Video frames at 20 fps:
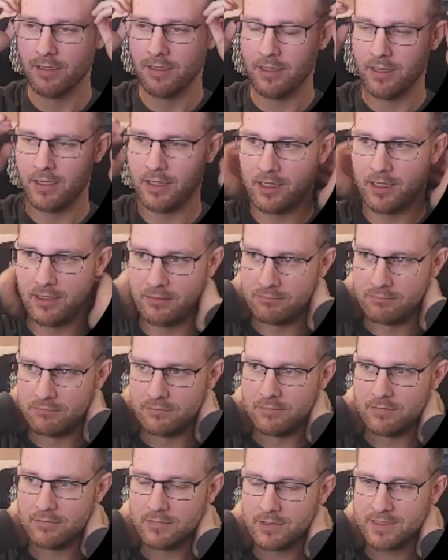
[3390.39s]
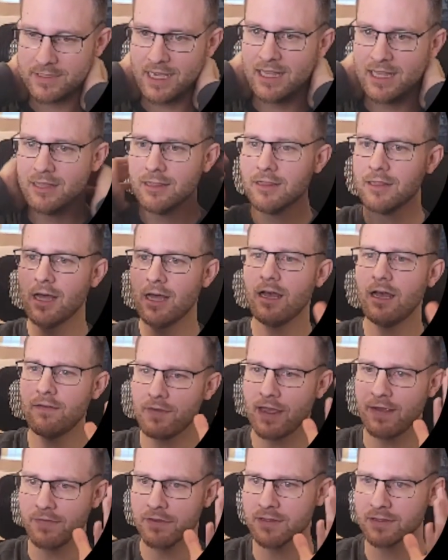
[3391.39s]
Because I love
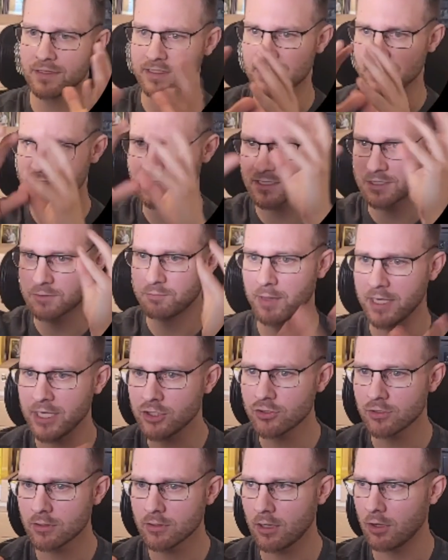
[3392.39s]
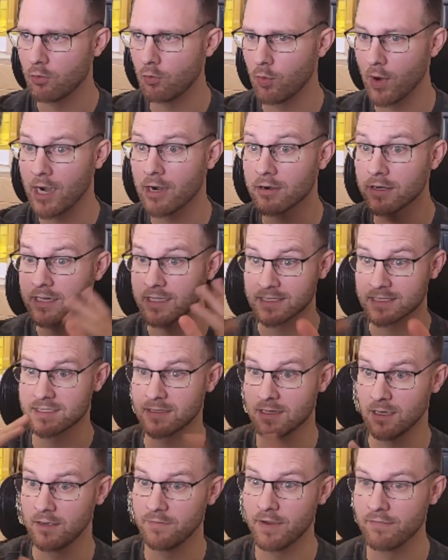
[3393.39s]
having this spatial awareness
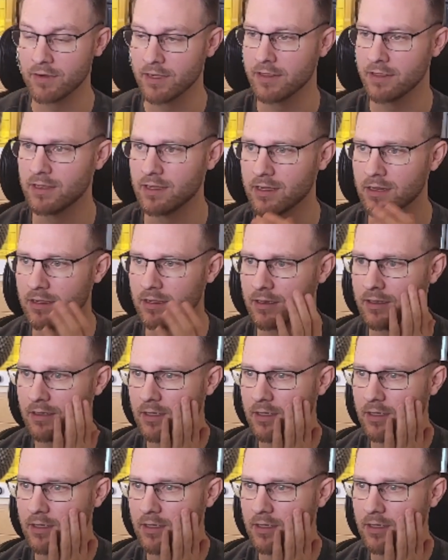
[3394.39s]
of everything.